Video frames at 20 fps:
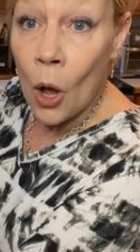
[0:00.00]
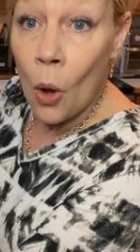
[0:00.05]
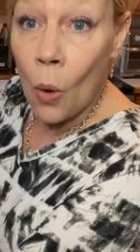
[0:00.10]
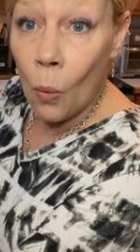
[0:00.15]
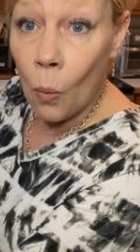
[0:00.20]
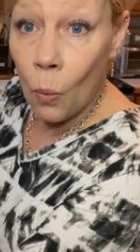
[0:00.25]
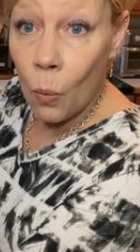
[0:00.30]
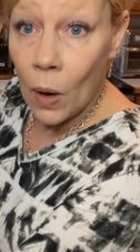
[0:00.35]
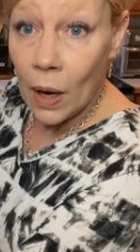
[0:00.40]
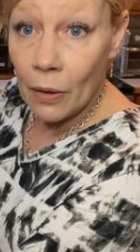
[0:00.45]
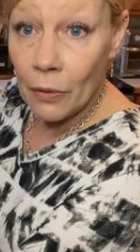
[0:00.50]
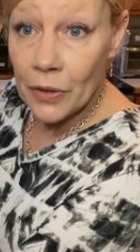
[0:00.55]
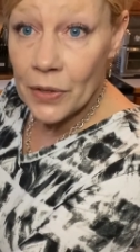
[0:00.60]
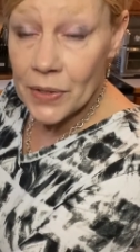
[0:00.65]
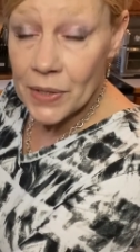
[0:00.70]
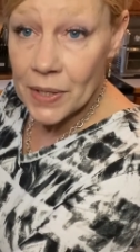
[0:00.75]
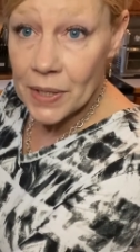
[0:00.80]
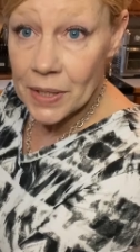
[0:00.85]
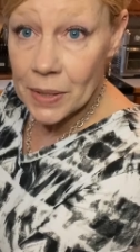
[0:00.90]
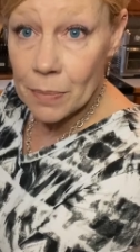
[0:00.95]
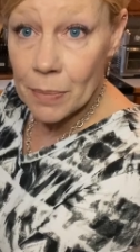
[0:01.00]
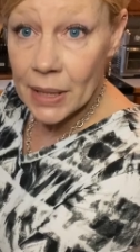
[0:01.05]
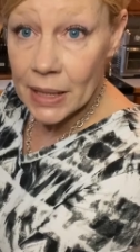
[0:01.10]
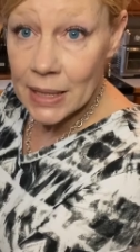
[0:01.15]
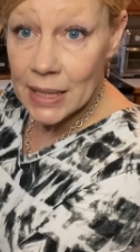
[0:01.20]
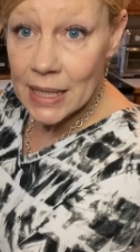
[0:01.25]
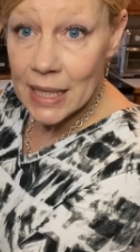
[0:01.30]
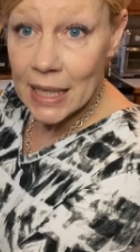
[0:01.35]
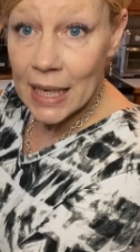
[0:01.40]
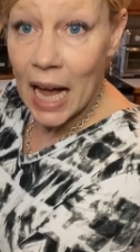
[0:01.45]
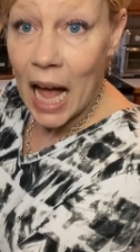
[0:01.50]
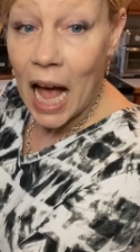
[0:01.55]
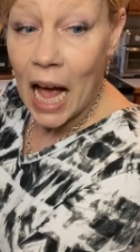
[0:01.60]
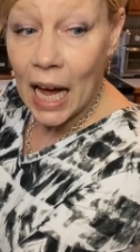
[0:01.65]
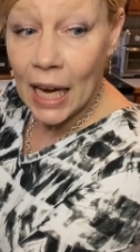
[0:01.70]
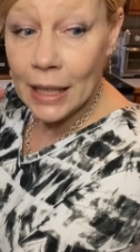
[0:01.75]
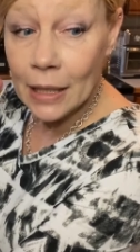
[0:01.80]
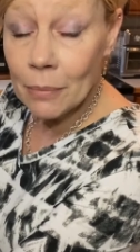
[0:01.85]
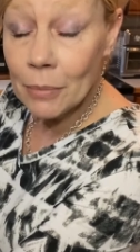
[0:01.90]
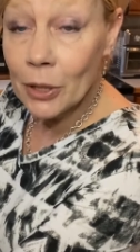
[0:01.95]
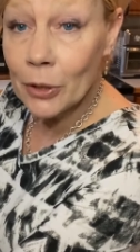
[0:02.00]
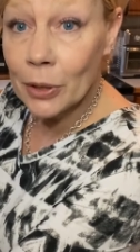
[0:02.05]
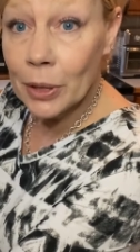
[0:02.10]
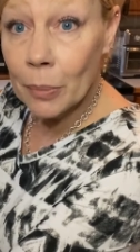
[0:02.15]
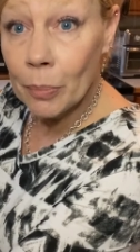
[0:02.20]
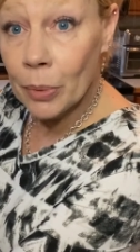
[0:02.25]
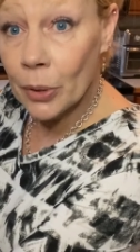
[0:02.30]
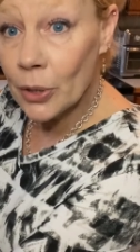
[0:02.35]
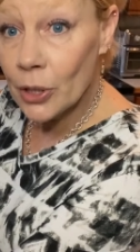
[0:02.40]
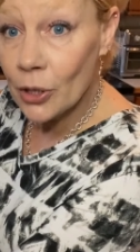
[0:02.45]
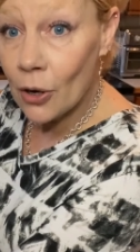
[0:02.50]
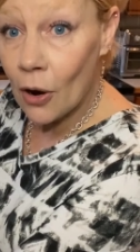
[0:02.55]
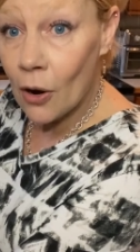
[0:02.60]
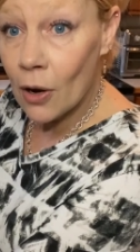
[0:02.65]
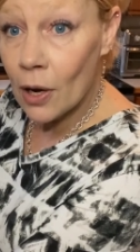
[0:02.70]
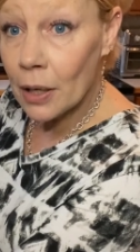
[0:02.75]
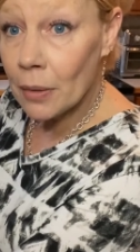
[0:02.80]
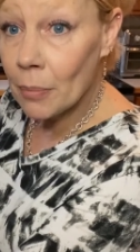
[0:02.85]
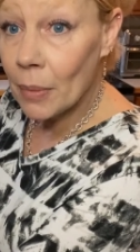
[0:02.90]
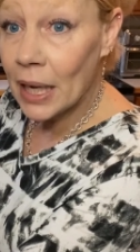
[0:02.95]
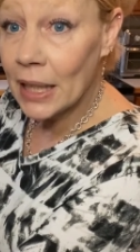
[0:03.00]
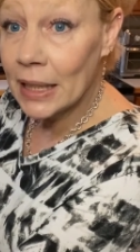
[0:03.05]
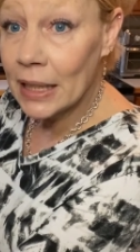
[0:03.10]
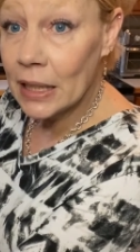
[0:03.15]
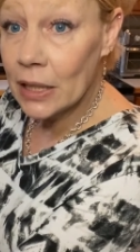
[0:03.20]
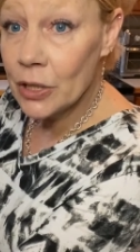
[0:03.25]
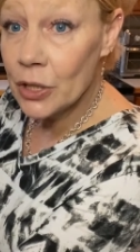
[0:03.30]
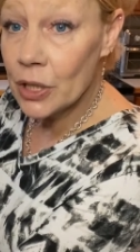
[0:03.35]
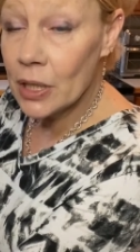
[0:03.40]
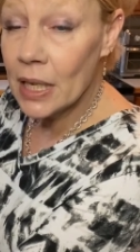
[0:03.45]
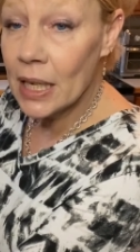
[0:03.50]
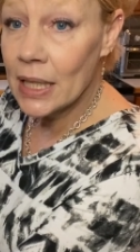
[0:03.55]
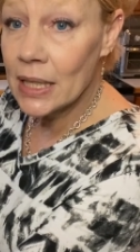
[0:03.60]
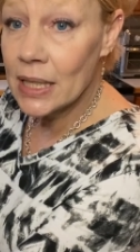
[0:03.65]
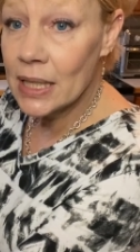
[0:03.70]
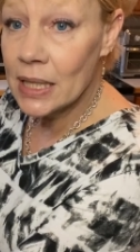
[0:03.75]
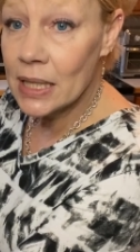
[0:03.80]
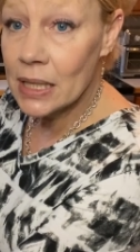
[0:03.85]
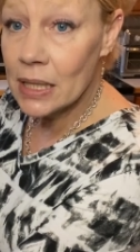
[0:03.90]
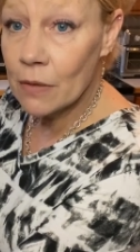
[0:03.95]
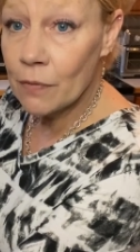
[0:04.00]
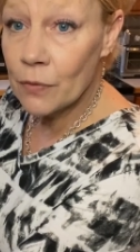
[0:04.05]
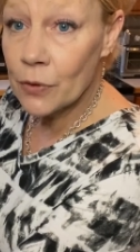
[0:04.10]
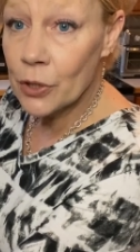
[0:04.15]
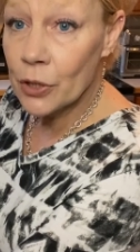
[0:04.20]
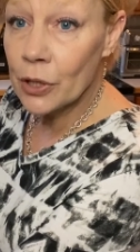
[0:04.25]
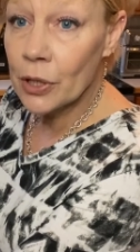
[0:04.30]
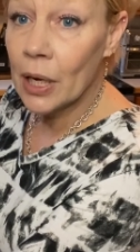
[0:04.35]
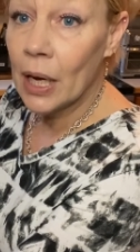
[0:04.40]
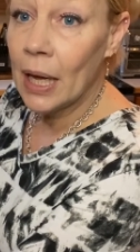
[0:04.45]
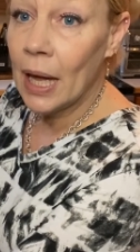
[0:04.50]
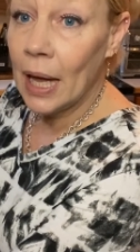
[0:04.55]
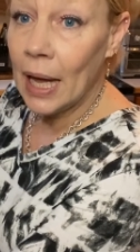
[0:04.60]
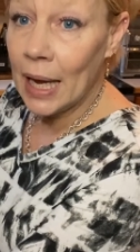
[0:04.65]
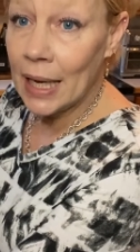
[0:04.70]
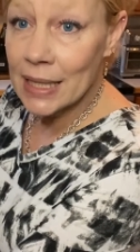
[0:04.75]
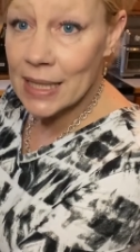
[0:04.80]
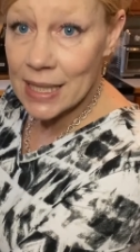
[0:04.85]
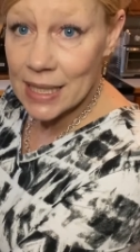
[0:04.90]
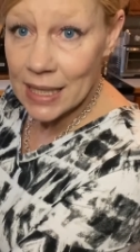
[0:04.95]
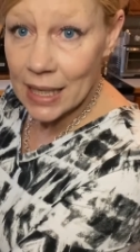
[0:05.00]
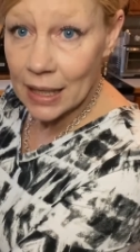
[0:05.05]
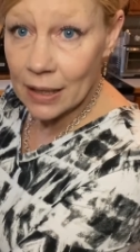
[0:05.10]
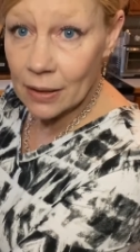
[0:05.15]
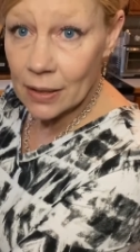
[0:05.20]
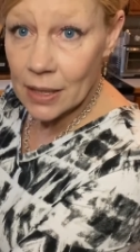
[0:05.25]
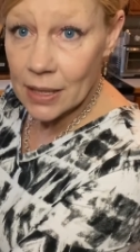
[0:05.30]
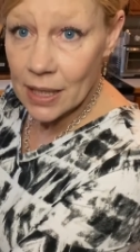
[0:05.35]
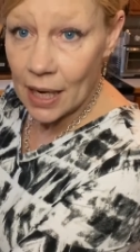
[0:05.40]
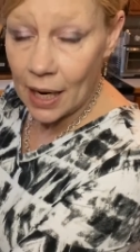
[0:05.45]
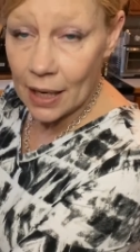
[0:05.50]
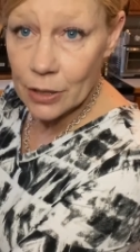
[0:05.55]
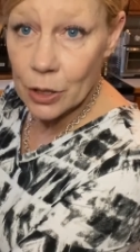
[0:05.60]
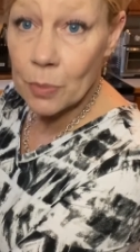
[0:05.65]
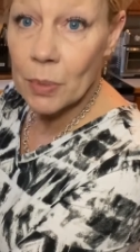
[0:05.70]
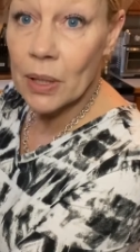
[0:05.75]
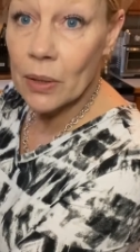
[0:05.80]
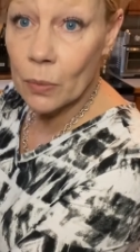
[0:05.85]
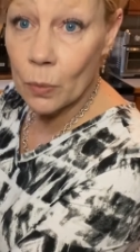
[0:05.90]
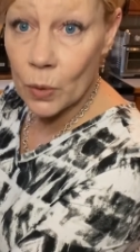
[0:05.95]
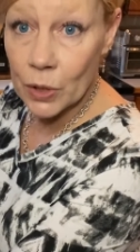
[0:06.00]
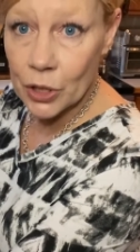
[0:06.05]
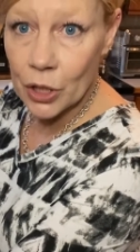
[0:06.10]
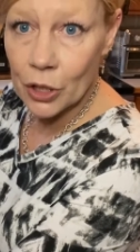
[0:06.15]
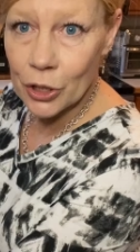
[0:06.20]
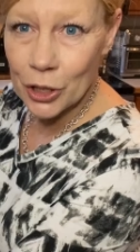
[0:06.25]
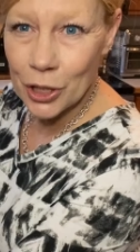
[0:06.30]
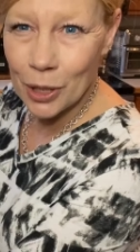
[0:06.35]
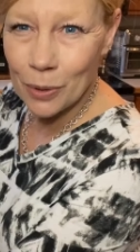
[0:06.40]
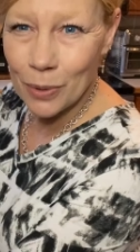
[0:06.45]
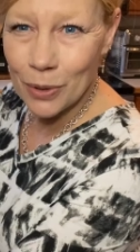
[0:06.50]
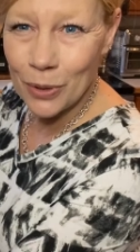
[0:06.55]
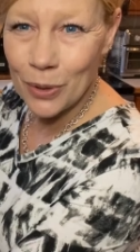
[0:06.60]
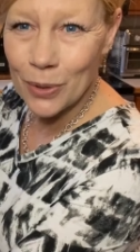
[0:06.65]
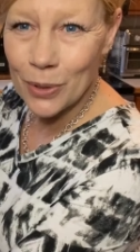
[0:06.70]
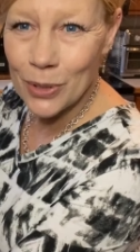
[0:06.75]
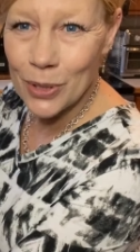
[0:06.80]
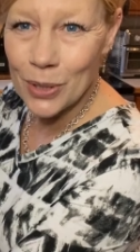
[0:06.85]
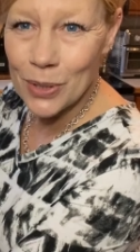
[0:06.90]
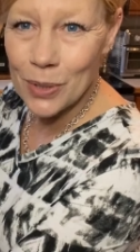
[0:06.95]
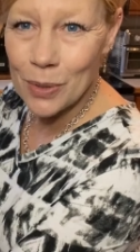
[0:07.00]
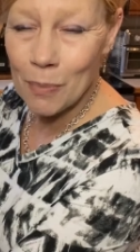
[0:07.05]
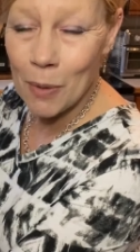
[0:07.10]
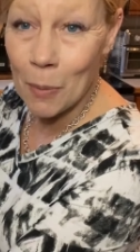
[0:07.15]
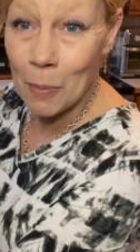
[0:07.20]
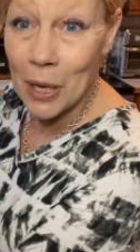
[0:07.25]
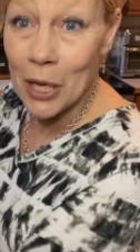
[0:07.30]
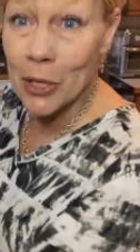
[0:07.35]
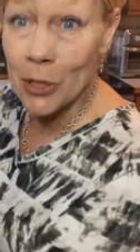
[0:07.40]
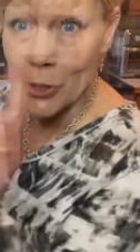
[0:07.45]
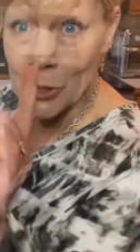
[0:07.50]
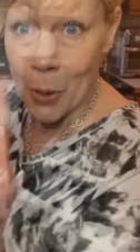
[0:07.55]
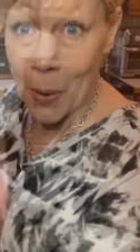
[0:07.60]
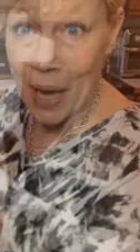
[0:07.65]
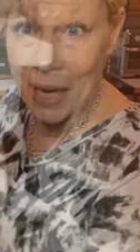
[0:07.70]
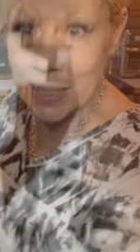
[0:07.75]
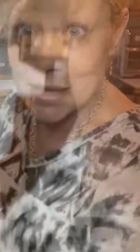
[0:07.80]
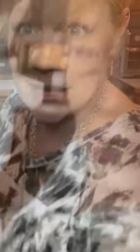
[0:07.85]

while this is mixing, I am going to put on my KitchenAid sifter and scale attachment, which I'll share with you in just a moment. So hang